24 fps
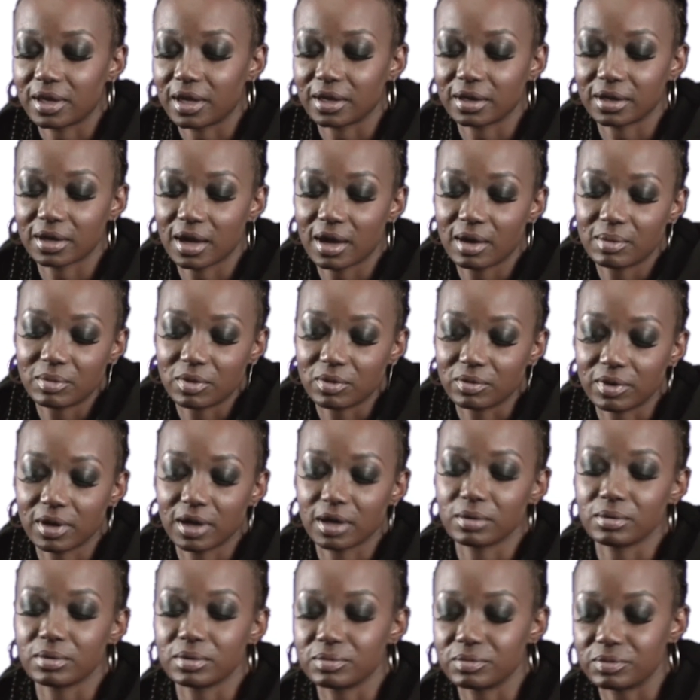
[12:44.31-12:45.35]
Like I'm
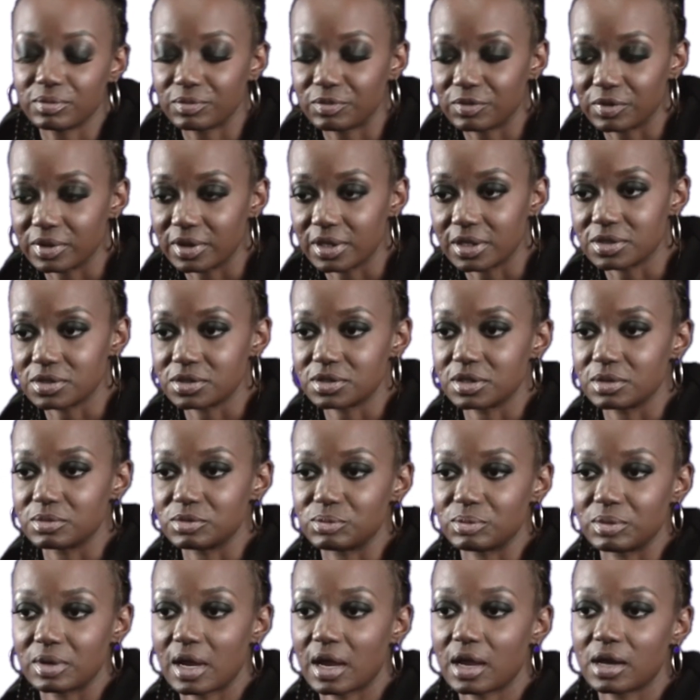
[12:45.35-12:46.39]
okay with
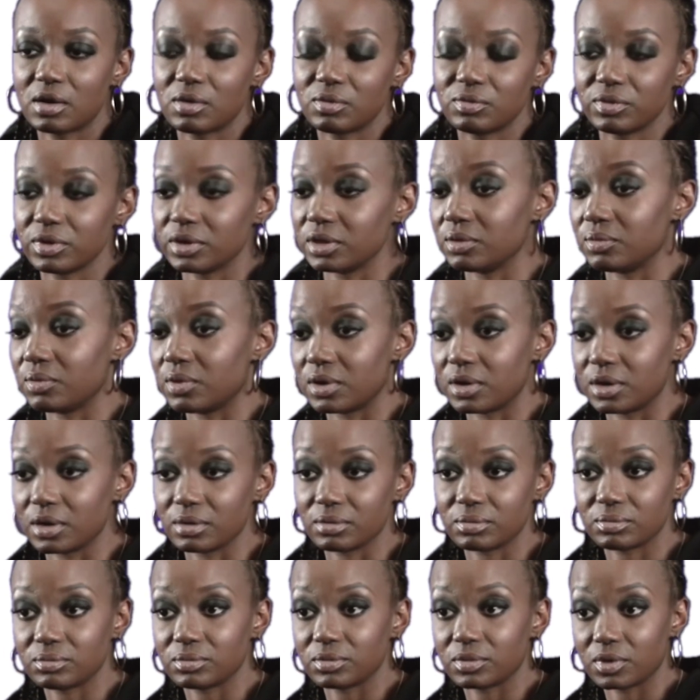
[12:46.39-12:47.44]
relationships, but I don't really want
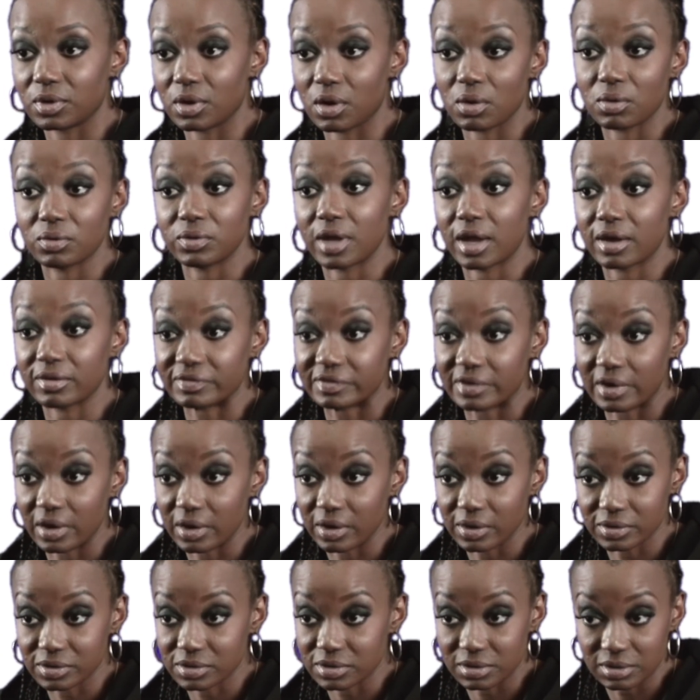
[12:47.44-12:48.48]
to go that
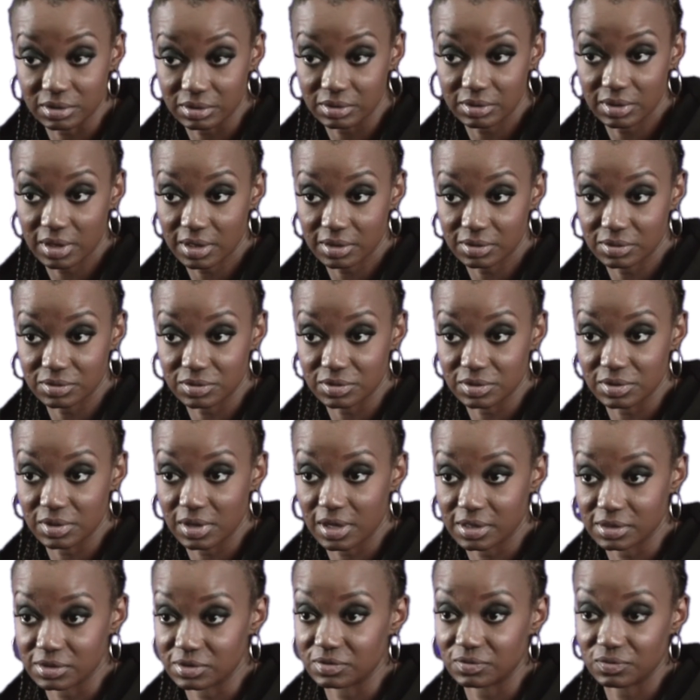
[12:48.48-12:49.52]
far
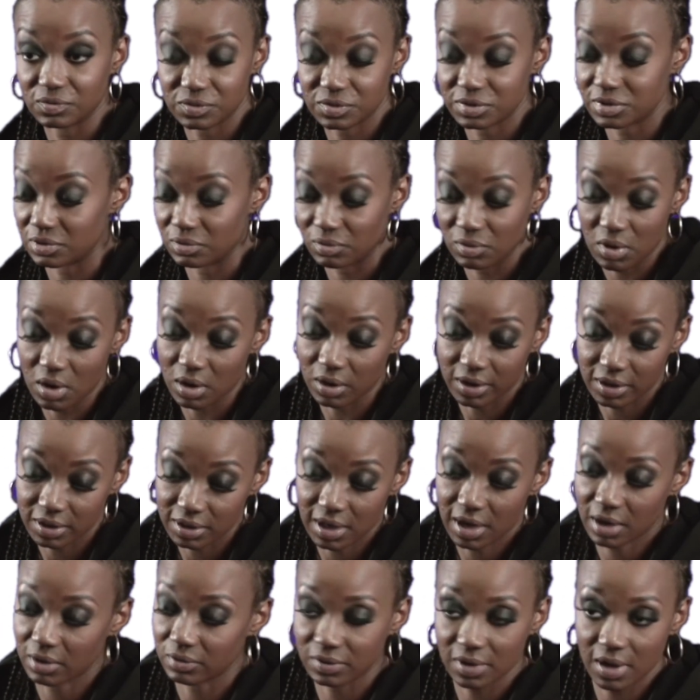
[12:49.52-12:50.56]
as to
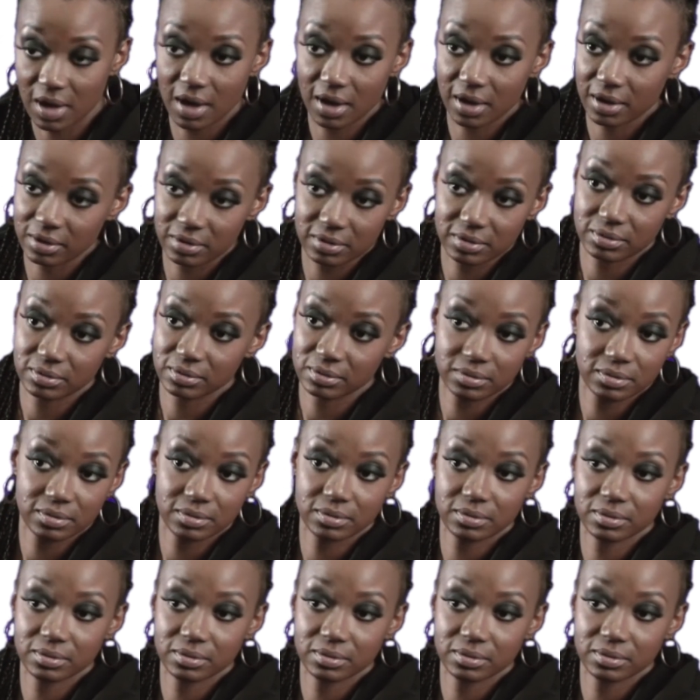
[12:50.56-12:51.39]
walking down the aisle.